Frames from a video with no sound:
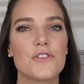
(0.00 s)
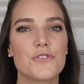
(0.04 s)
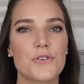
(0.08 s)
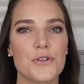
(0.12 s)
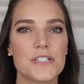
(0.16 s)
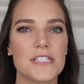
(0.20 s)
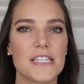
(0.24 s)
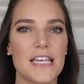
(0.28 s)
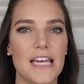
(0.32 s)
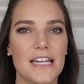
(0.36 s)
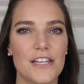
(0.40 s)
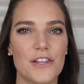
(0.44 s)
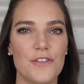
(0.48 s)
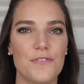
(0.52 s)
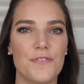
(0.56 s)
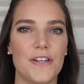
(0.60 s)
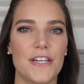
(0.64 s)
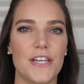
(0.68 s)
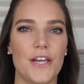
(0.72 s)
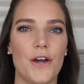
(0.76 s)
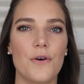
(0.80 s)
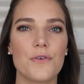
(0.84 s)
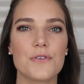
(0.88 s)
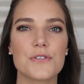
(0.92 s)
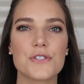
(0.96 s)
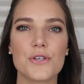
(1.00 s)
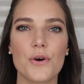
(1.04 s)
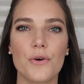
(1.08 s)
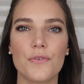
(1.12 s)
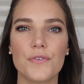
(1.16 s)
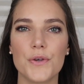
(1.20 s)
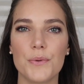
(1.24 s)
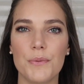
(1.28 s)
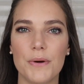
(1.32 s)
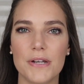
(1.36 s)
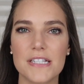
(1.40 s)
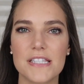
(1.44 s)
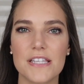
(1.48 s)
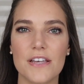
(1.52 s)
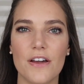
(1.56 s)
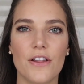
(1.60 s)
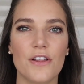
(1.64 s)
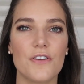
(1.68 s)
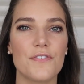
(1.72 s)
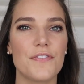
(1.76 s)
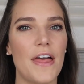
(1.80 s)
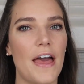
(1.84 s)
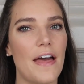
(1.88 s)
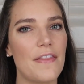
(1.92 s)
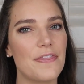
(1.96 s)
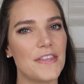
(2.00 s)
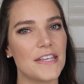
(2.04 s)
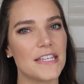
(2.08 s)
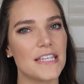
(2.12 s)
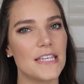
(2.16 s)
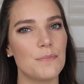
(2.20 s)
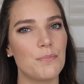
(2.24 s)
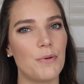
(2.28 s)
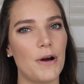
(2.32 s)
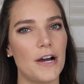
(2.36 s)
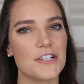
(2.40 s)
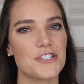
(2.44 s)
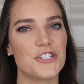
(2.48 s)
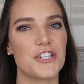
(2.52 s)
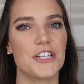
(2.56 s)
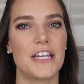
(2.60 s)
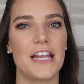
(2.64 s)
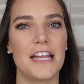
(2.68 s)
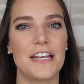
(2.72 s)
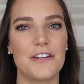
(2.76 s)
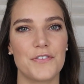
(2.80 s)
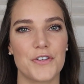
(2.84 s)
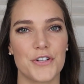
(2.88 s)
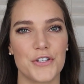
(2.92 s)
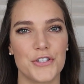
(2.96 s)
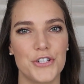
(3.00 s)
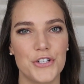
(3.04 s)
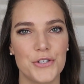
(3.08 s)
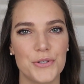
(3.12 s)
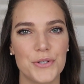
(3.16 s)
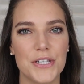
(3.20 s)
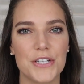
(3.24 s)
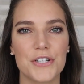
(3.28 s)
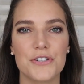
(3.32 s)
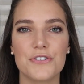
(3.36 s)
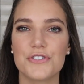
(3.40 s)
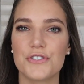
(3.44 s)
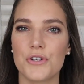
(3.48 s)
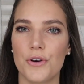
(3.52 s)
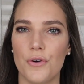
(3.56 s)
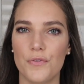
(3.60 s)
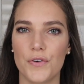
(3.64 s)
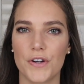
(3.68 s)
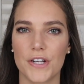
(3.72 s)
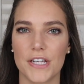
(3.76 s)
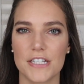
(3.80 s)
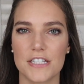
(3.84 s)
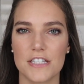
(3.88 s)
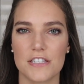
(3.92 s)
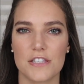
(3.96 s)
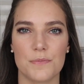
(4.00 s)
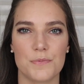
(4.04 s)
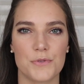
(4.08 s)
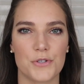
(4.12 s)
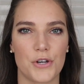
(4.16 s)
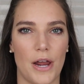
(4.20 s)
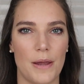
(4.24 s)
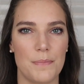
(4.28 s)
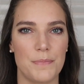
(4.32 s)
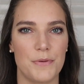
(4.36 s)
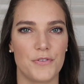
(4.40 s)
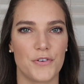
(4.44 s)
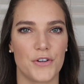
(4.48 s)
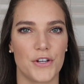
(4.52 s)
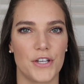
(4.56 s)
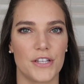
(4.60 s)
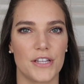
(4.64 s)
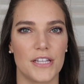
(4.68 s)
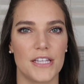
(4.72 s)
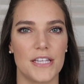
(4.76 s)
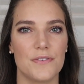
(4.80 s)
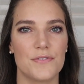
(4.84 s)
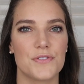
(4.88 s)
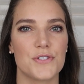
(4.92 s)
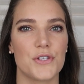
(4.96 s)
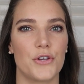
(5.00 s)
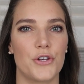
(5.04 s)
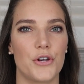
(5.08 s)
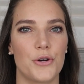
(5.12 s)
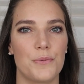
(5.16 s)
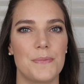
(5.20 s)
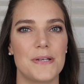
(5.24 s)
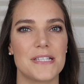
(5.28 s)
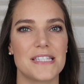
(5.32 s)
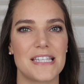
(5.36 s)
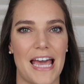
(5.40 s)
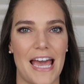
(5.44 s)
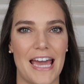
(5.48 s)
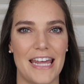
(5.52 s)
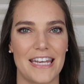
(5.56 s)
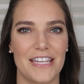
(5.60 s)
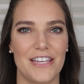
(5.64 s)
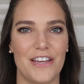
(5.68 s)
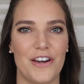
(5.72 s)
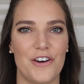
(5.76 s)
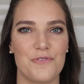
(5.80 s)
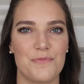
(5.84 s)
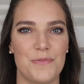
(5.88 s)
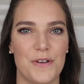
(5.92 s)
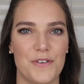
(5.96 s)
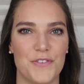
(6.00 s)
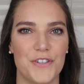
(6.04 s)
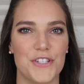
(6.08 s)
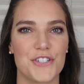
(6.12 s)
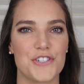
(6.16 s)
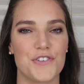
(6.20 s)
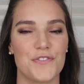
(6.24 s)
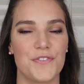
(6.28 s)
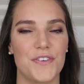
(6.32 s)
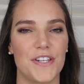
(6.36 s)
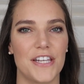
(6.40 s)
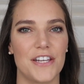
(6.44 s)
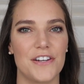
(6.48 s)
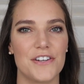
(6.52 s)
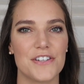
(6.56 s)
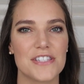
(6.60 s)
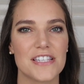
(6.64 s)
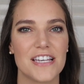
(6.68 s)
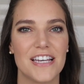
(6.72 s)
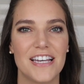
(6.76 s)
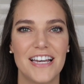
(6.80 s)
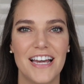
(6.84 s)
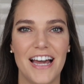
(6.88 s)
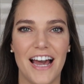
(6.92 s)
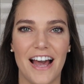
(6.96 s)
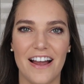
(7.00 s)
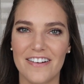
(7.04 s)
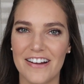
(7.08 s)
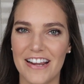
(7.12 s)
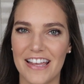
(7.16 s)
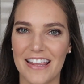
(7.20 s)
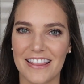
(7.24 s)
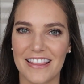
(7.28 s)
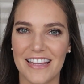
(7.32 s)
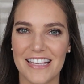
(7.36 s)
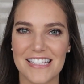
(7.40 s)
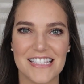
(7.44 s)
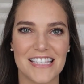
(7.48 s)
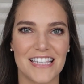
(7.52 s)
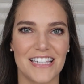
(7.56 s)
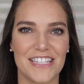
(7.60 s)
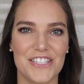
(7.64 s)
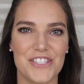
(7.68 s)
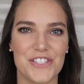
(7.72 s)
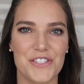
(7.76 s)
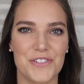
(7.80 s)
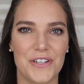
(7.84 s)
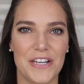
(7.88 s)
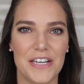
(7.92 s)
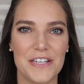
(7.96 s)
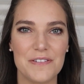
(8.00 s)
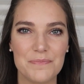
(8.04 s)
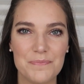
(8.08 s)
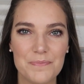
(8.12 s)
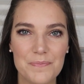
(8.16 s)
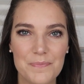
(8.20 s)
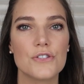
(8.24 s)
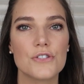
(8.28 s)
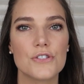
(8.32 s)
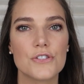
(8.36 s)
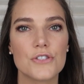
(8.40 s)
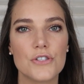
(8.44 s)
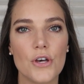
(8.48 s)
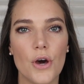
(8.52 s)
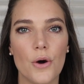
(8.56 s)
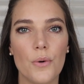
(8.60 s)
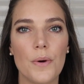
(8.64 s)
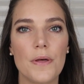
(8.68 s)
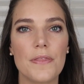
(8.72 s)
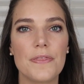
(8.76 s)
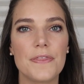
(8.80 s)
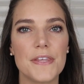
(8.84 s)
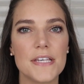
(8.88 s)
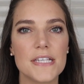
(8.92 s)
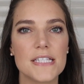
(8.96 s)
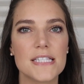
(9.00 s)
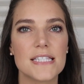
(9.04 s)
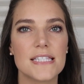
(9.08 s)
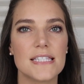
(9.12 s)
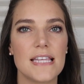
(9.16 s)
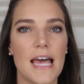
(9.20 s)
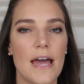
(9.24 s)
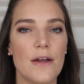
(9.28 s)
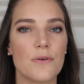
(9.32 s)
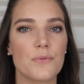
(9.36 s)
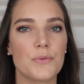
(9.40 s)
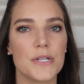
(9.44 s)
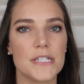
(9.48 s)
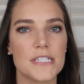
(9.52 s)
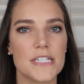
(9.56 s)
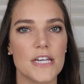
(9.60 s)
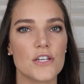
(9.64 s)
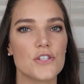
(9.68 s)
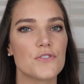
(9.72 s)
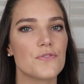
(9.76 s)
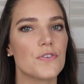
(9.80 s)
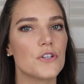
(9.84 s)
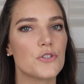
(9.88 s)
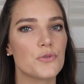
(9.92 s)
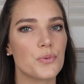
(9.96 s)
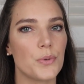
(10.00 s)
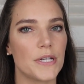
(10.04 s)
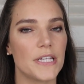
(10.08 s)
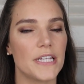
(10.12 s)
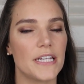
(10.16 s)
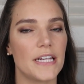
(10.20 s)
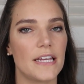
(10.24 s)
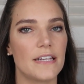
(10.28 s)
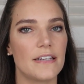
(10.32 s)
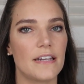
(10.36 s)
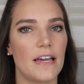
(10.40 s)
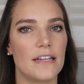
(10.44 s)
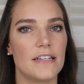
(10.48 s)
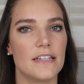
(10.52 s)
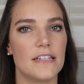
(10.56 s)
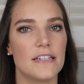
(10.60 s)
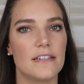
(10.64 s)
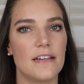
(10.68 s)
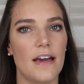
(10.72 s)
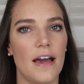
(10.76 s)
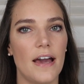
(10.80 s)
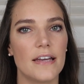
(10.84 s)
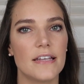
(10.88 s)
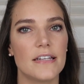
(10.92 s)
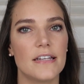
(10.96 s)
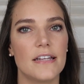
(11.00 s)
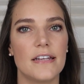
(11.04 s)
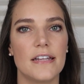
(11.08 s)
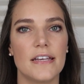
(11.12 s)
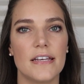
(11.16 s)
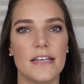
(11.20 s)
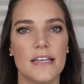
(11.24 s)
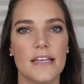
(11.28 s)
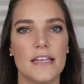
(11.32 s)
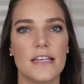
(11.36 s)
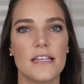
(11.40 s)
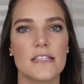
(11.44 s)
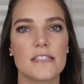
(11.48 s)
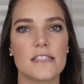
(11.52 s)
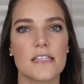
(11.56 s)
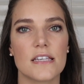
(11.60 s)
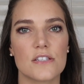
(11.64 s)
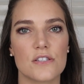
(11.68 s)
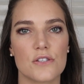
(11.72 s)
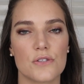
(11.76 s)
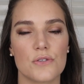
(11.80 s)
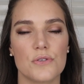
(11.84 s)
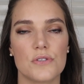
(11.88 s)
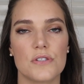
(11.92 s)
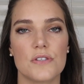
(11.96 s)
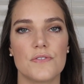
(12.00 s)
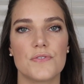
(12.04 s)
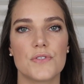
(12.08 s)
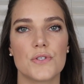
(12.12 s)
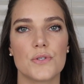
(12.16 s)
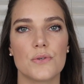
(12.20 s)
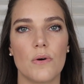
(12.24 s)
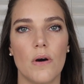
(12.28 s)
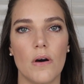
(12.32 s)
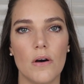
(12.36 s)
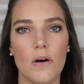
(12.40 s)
towards the end of the video. So if you want to see all of that, then keep watching. And if you're new here, don't forget to subscribe before you leave so you don't miss any of my future videos. All right, let's get into it. So this set retails for $29.99 and it is exclusive to